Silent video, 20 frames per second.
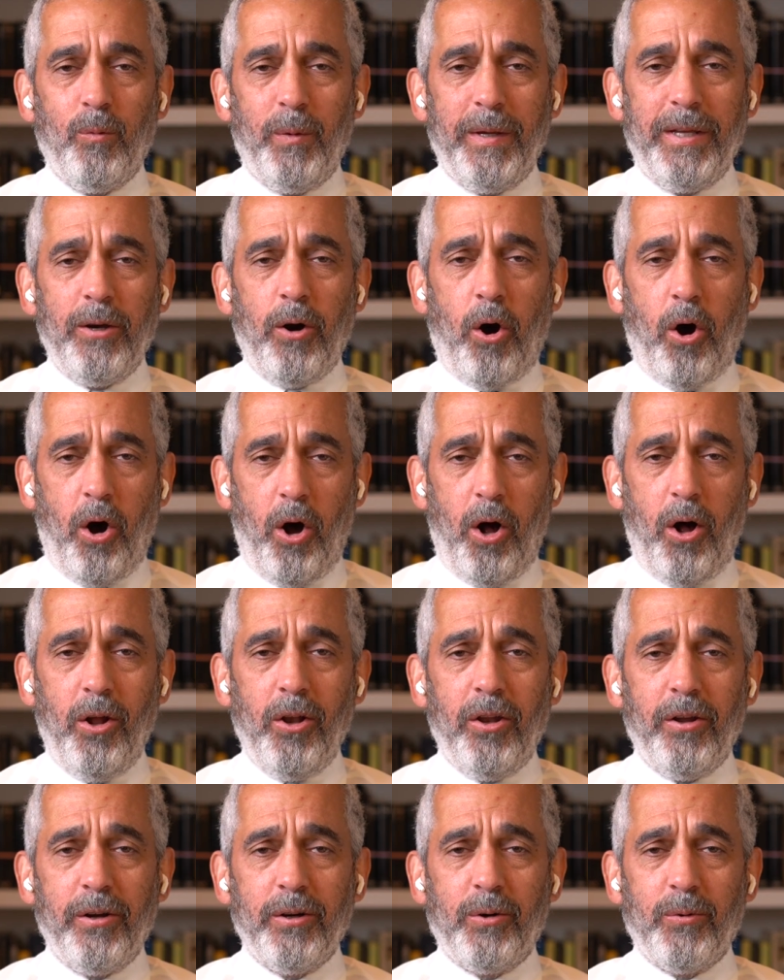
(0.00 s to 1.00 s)
we
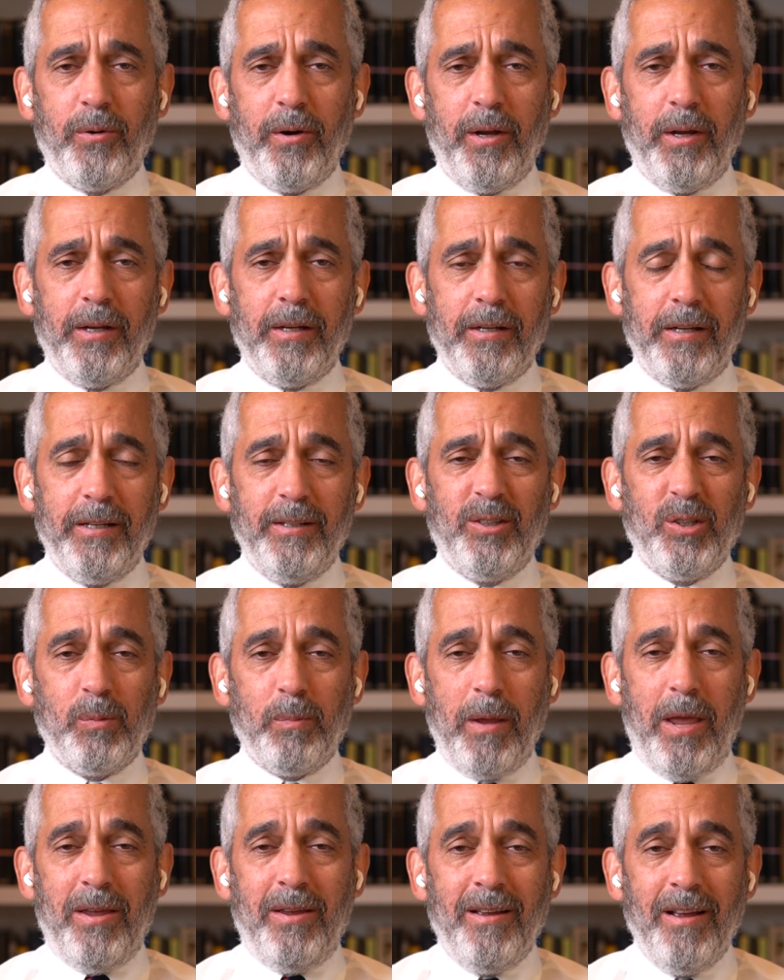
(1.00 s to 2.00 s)
all agree. He's,
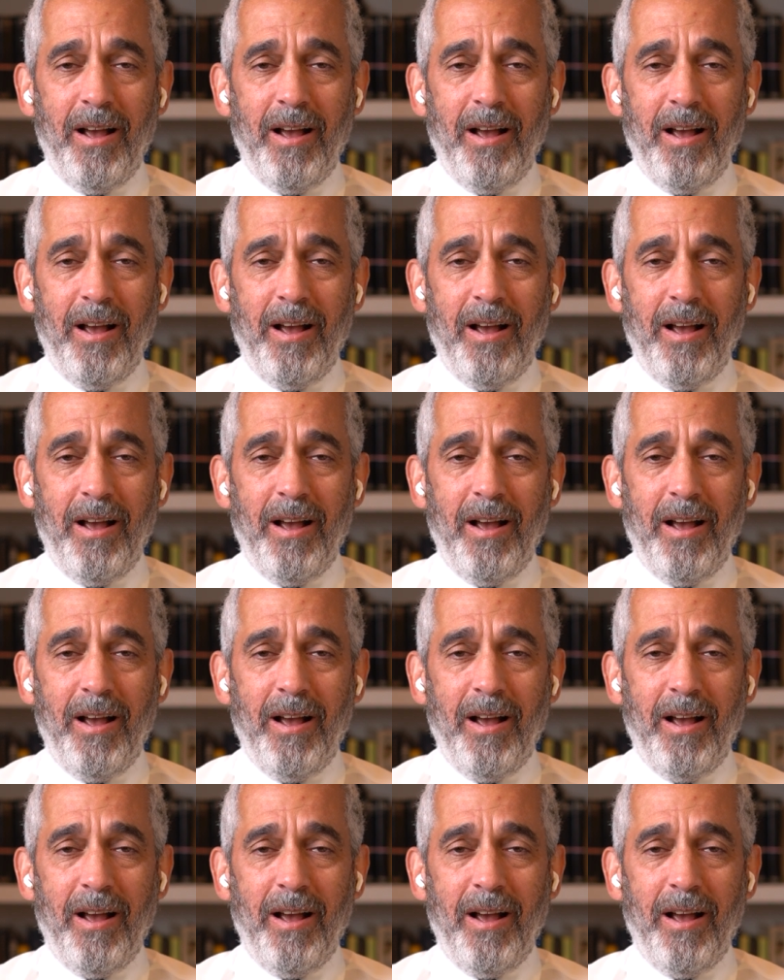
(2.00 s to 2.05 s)
spe-